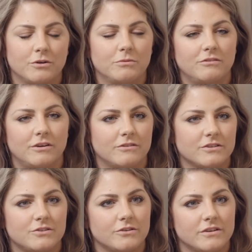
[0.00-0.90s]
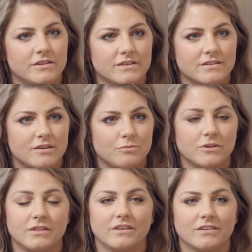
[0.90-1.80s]
of my favorite stories is
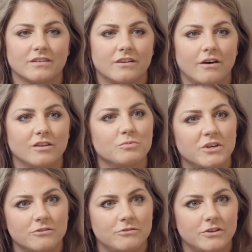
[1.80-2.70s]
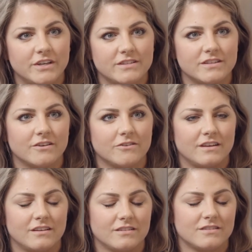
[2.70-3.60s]
someone that called me a few days ago
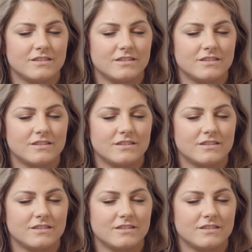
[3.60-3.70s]
and